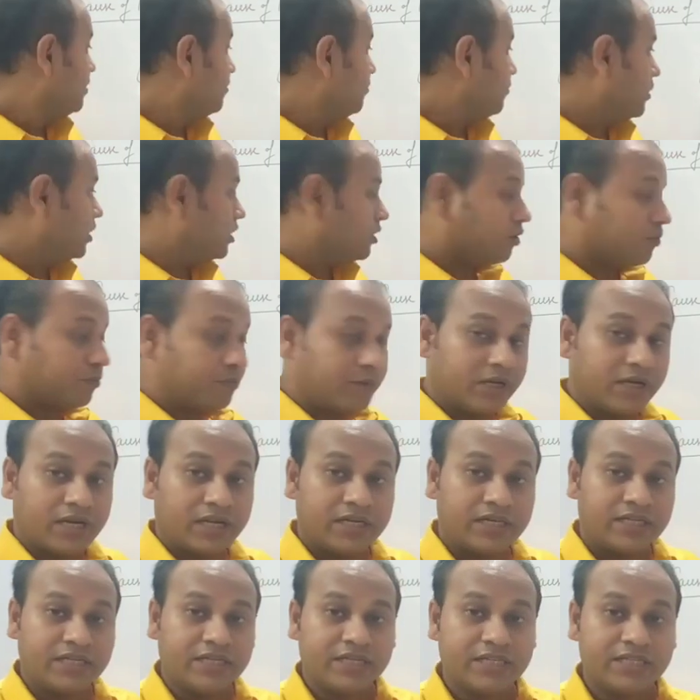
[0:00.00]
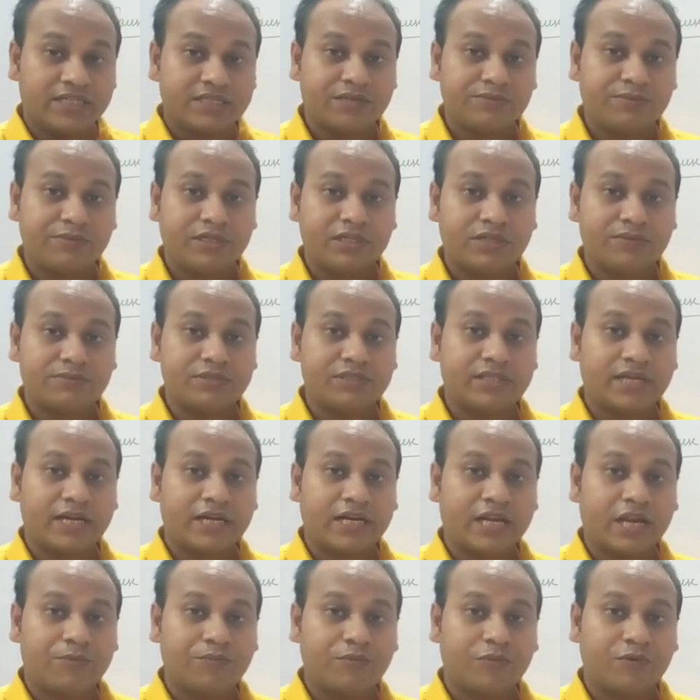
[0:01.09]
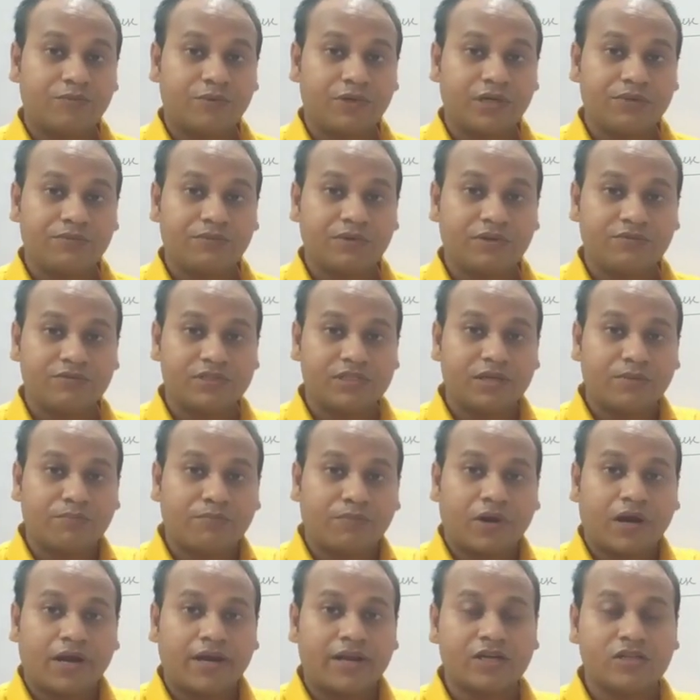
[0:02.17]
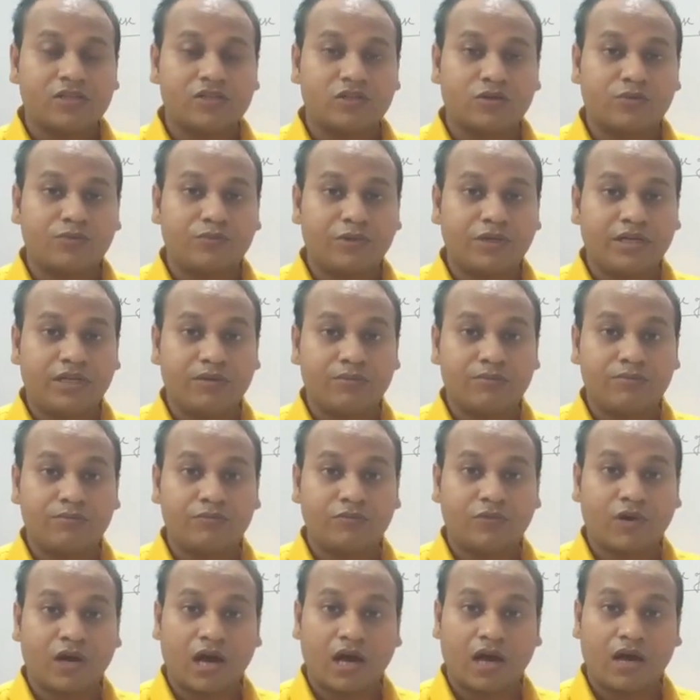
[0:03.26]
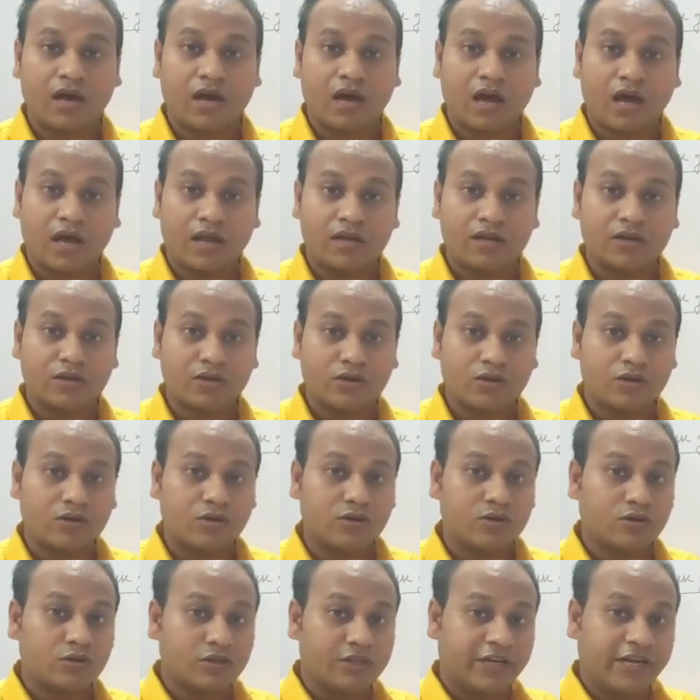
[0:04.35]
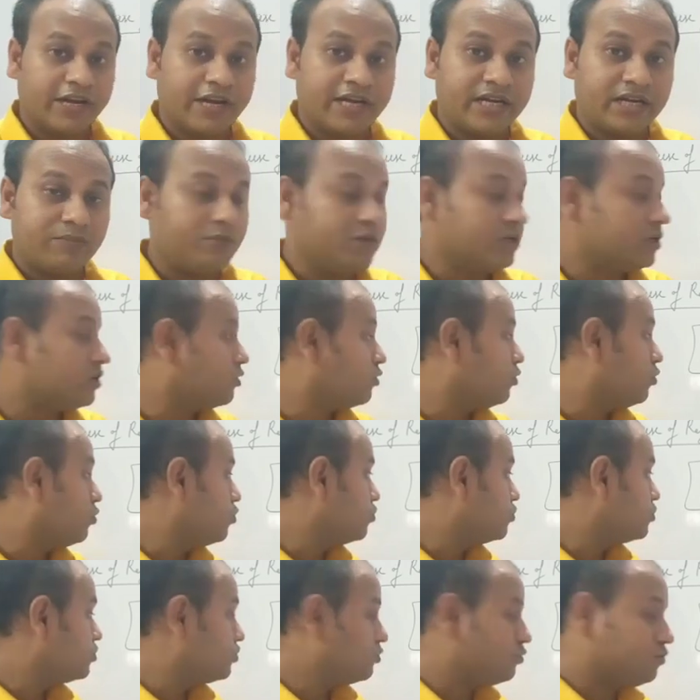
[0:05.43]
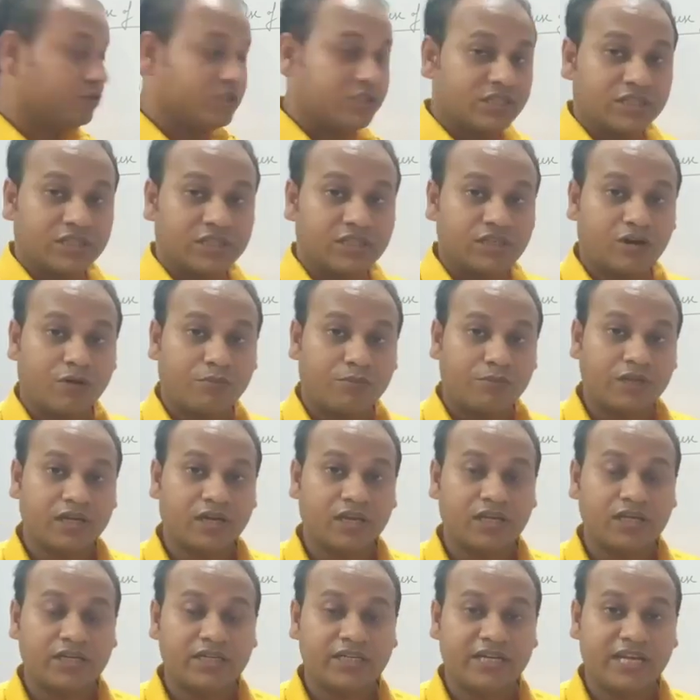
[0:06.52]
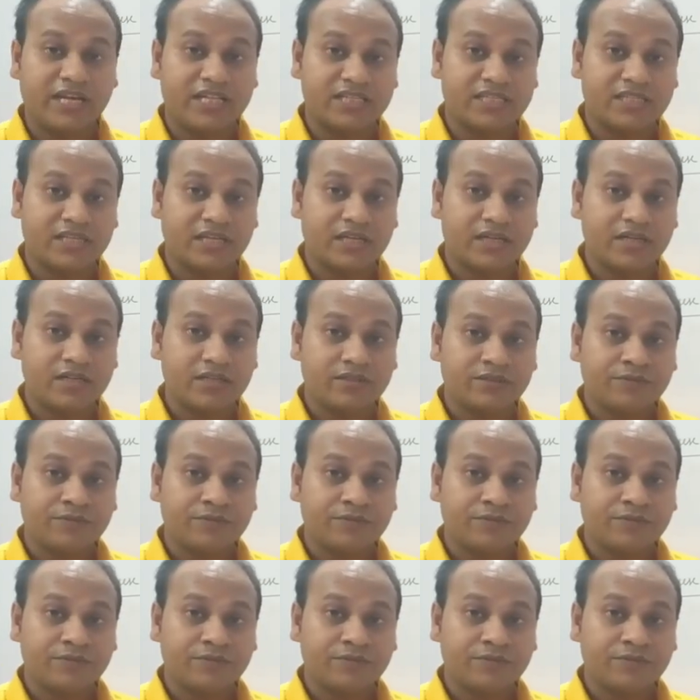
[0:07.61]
But optically denser medium is that type of medium in which the particles of medium are relatively close to each other. Optically denser